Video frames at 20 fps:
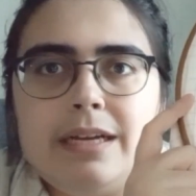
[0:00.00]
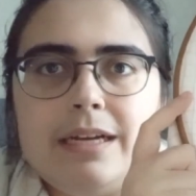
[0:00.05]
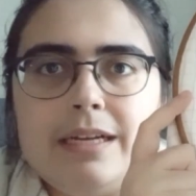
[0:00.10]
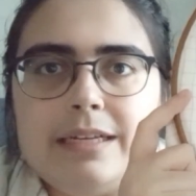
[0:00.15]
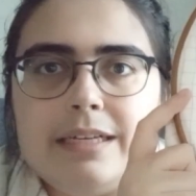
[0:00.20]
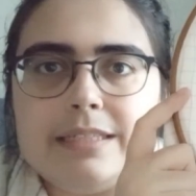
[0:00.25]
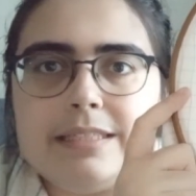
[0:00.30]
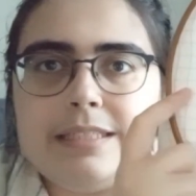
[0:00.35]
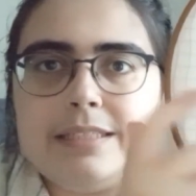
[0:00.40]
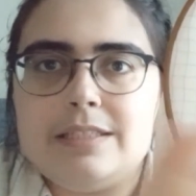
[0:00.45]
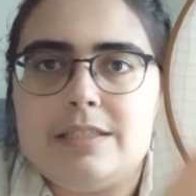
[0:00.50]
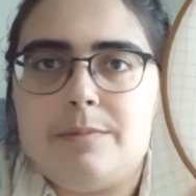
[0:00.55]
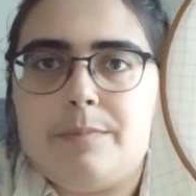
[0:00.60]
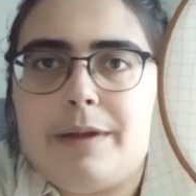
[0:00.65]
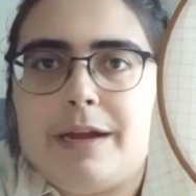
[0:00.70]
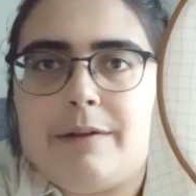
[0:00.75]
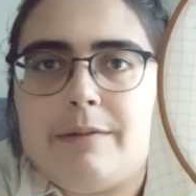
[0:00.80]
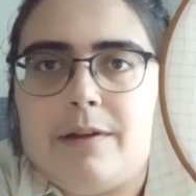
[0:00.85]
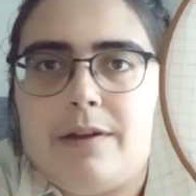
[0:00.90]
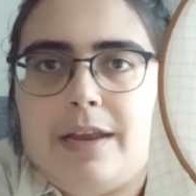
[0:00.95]
There's still some
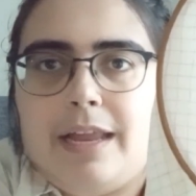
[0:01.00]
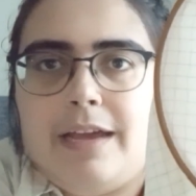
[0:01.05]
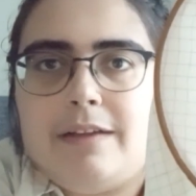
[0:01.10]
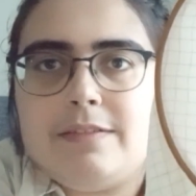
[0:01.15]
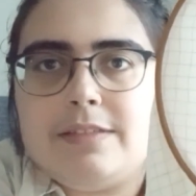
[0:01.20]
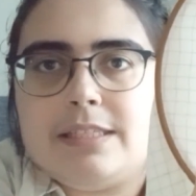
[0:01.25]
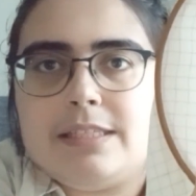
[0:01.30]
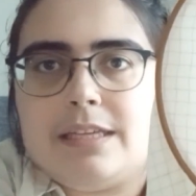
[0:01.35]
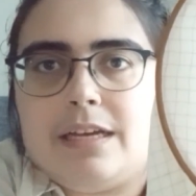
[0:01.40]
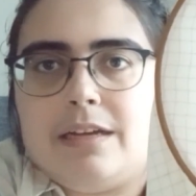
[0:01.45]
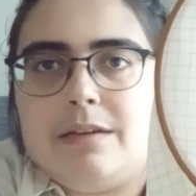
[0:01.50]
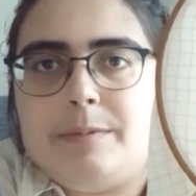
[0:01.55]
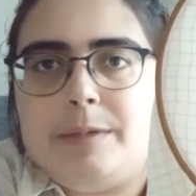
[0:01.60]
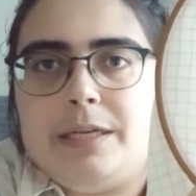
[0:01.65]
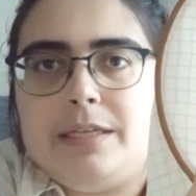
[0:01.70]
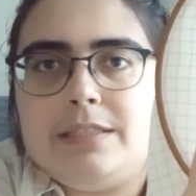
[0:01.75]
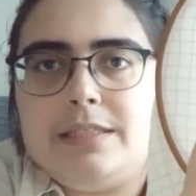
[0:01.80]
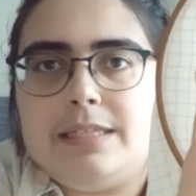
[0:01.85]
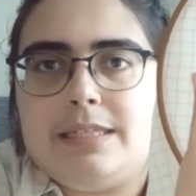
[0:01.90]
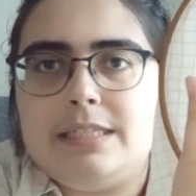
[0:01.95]
background left because I'll be
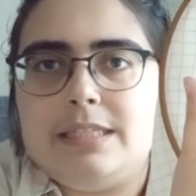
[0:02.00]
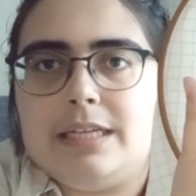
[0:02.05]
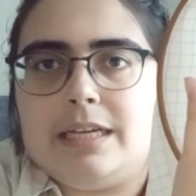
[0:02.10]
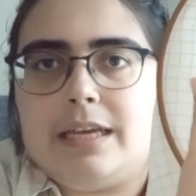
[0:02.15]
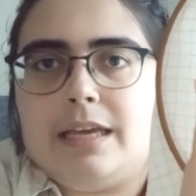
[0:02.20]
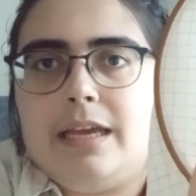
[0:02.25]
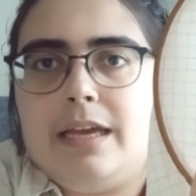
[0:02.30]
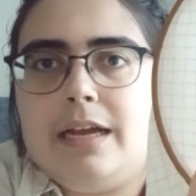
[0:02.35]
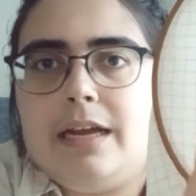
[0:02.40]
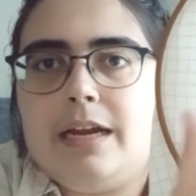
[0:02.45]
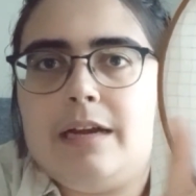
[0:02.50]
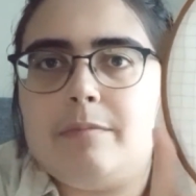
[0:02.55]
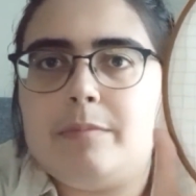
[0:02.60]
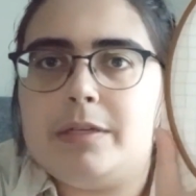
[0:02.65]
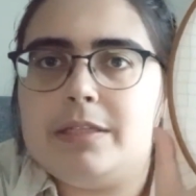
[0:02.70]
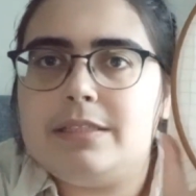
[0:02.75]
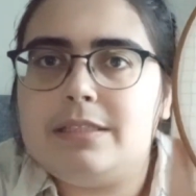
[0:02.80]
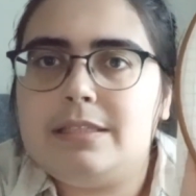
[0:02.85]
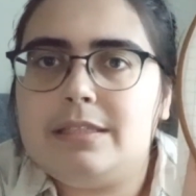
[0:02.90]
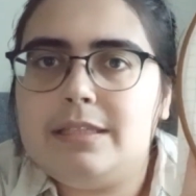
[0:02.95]
stitching here.
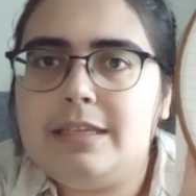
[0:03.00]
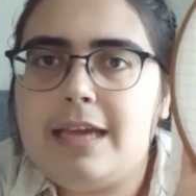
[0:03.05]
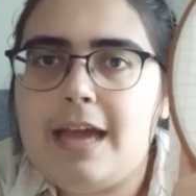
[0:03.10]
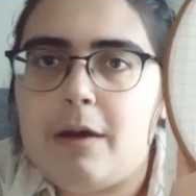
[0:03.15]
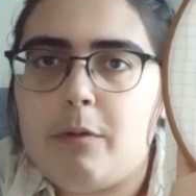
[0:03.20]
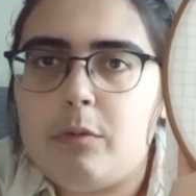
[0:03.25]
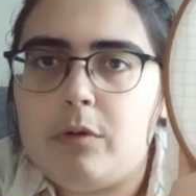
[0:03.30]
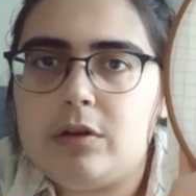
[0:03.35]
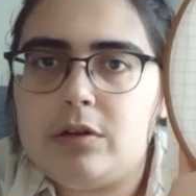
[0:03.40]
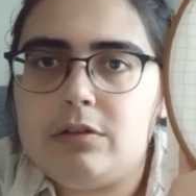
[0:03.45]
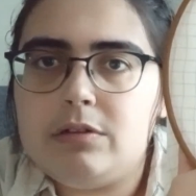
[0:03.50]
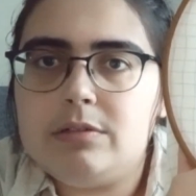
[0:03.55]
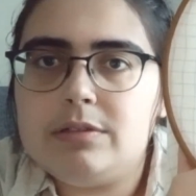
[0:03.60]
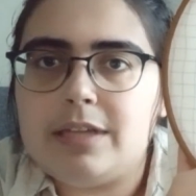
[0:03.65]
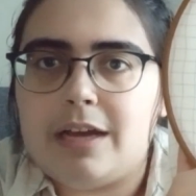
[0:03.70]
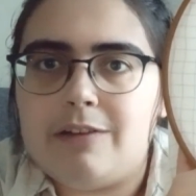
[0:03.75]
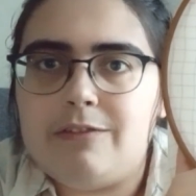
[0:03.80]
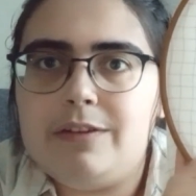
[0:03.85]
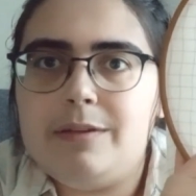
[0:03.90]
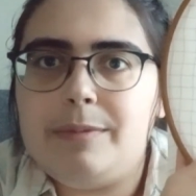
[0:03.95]
But yeah, we'll
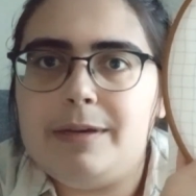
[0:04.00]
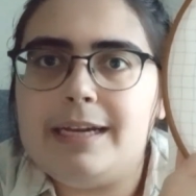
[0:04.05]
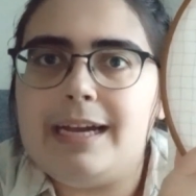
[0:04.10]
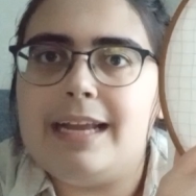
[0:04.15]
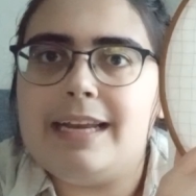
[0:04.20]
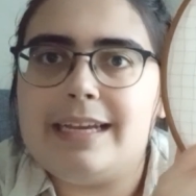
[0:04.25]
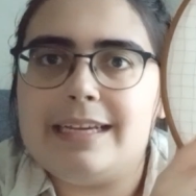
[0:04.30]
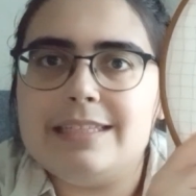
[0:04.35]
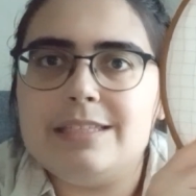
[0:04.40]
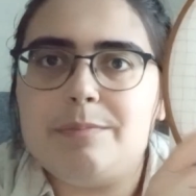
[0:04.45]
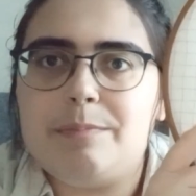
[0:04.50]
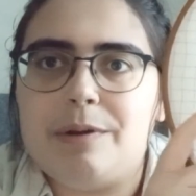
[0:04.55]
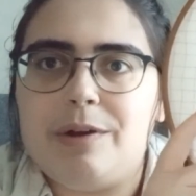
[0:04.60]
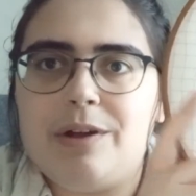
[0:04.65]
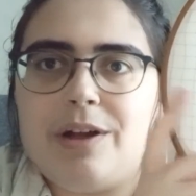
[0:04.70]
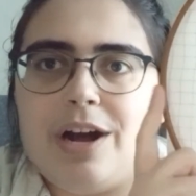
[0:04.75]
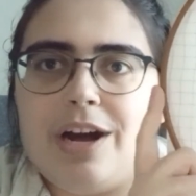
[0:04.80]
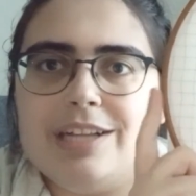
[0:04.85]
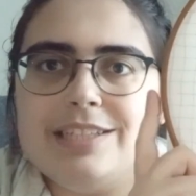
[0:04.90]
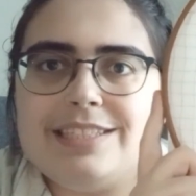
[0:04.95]
definitely be getting into
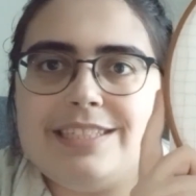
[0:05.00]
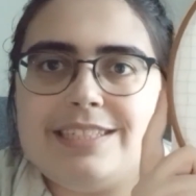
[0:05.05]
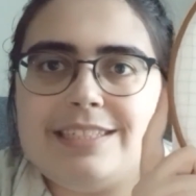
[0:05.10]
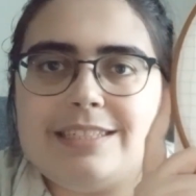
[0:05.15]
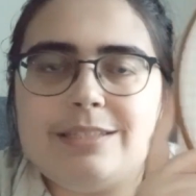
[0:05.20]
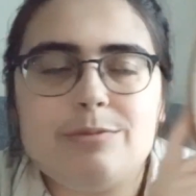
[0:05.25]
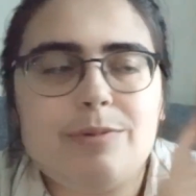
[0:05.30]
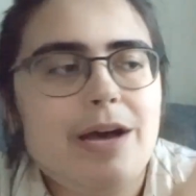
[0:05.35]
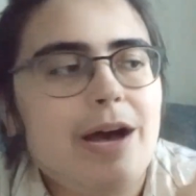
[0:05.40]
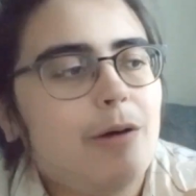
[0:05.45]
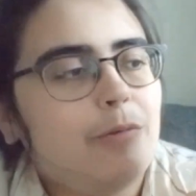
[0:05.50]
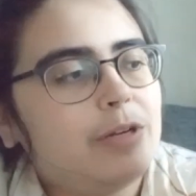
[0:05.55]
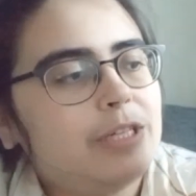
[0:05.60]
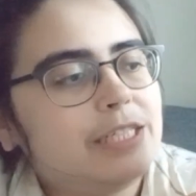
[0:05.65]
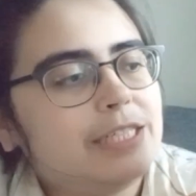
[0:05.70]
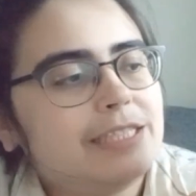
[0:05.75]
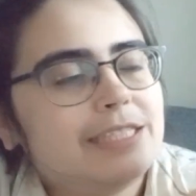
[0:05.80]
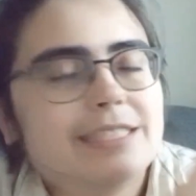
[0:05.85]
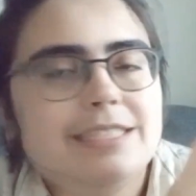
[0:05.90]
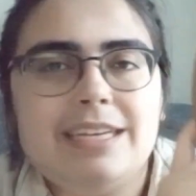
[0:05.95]
Pocahontas as well, which
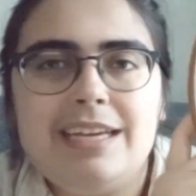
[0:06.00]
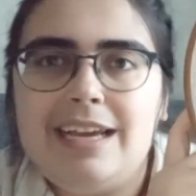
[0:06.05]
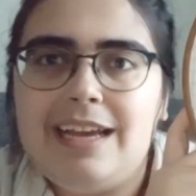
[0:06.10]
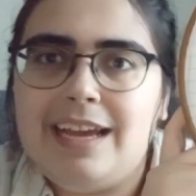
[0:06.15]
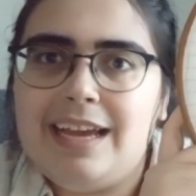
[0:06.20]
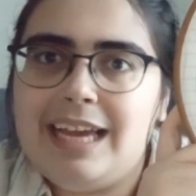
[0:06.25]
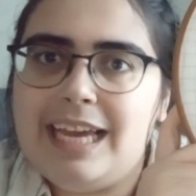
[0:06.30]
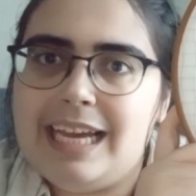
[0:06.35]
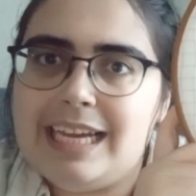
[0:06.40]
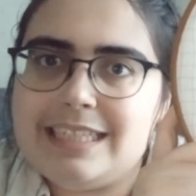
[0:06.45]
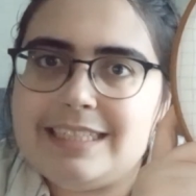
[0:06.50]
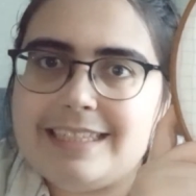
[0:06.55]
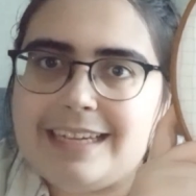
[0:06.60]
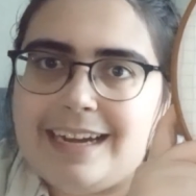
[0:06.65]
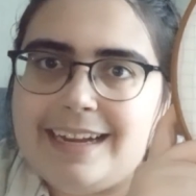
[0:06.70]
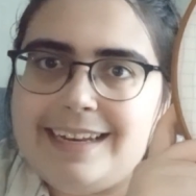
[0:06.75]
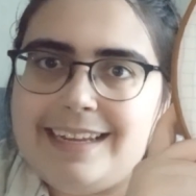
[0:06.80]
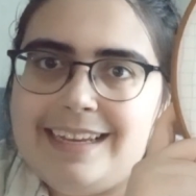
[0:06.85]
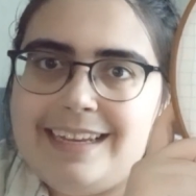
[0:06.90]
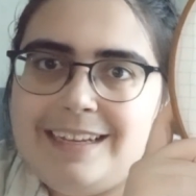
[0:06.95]
is
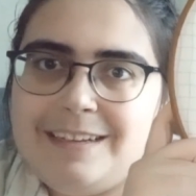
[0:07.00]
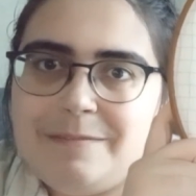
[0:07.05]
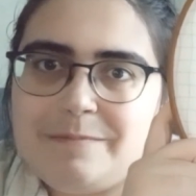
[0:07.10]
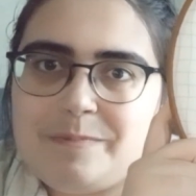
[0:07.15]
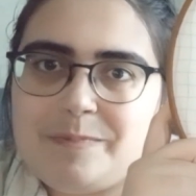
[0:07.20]
exciting.